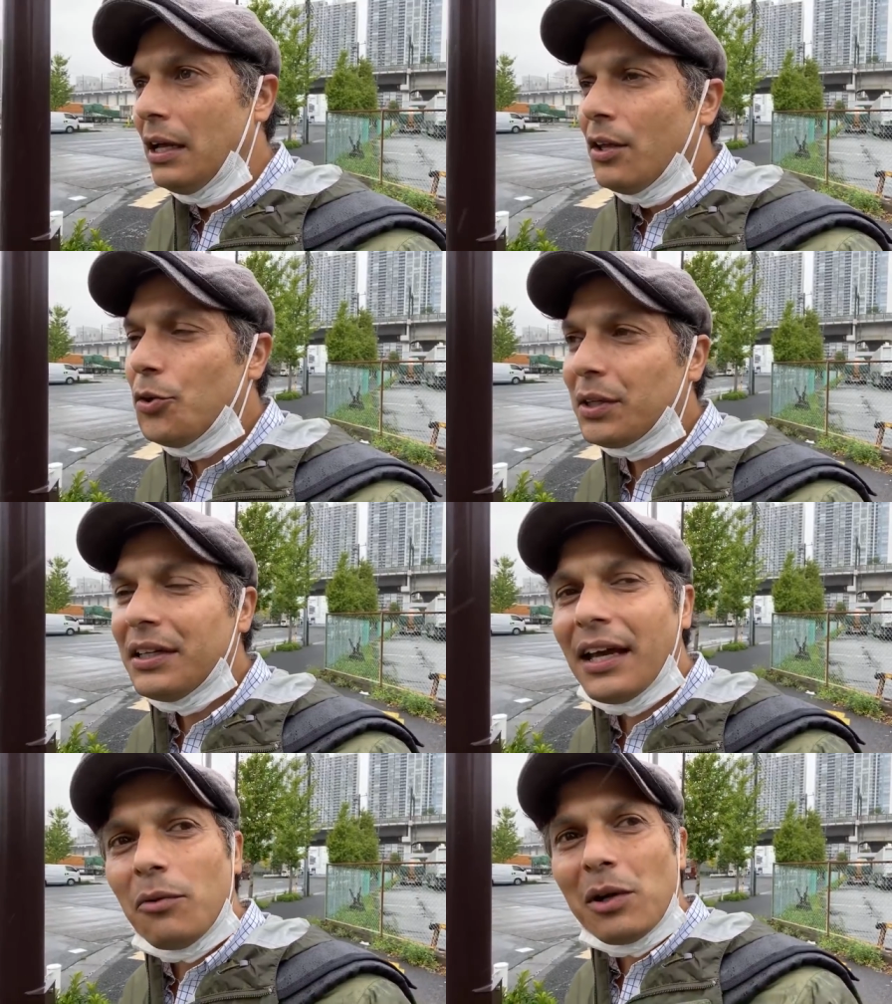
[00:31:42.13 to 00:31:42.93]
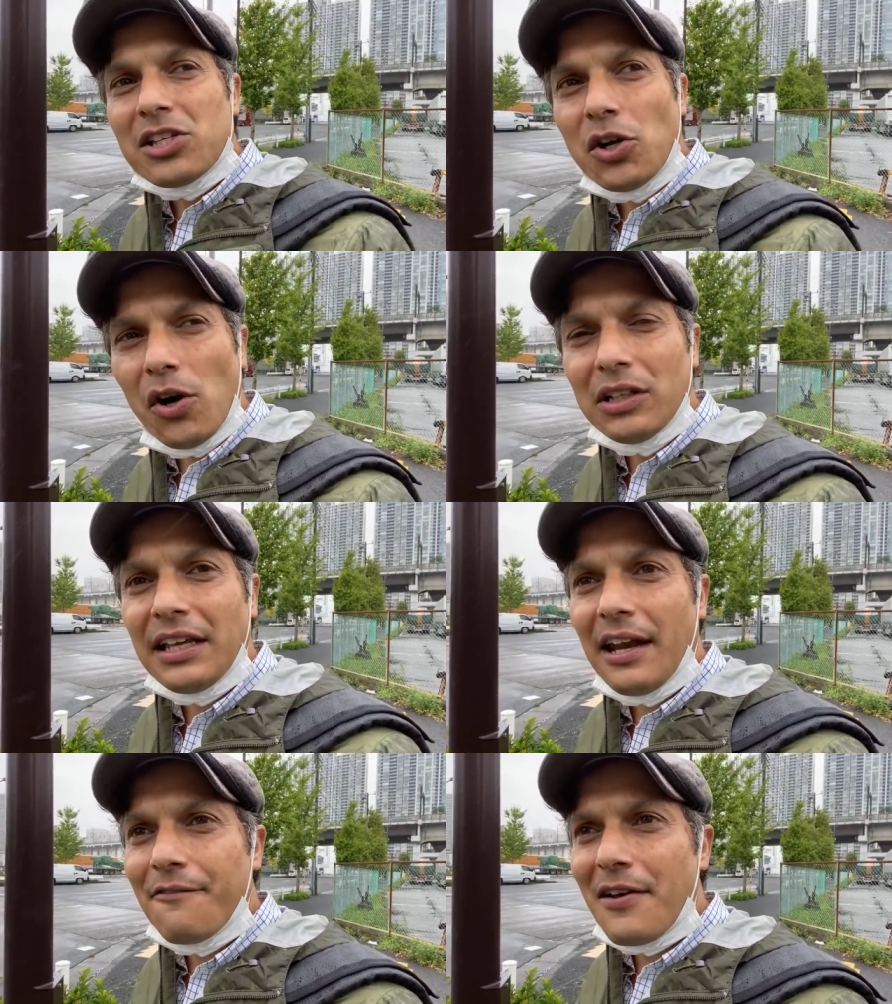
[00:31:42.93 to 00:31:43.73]
You can get what's called
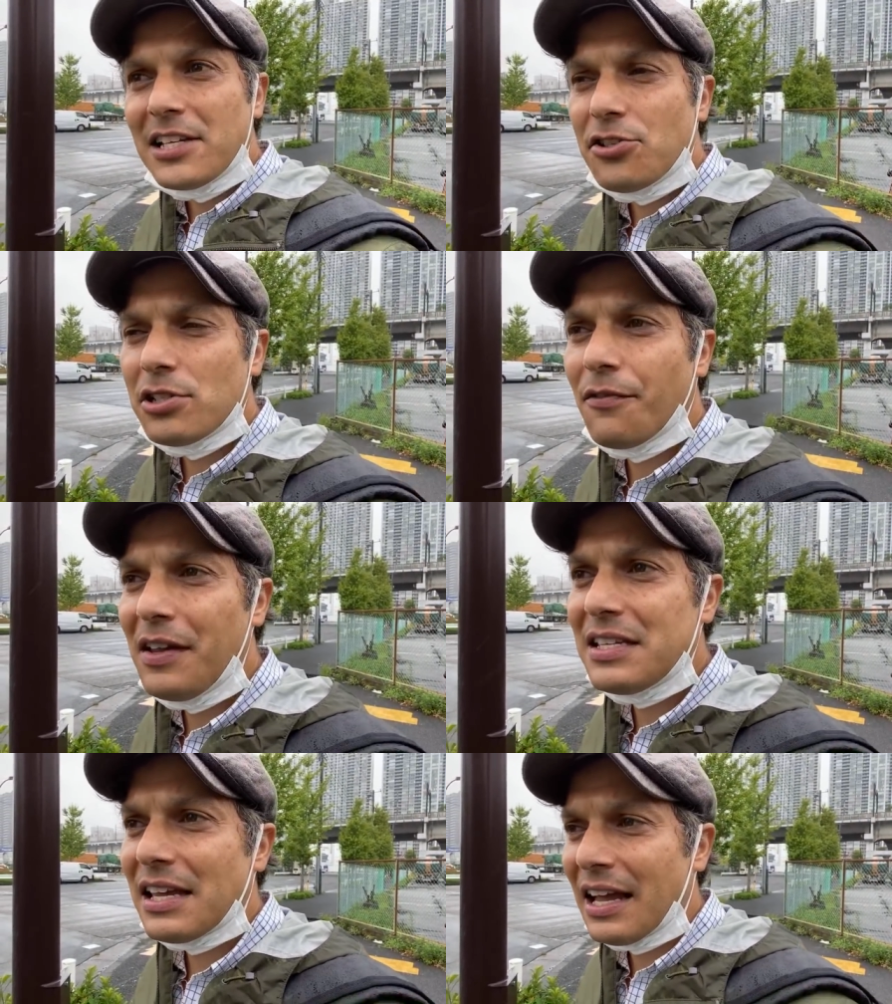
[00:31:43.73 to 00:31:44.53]
an investor's visa,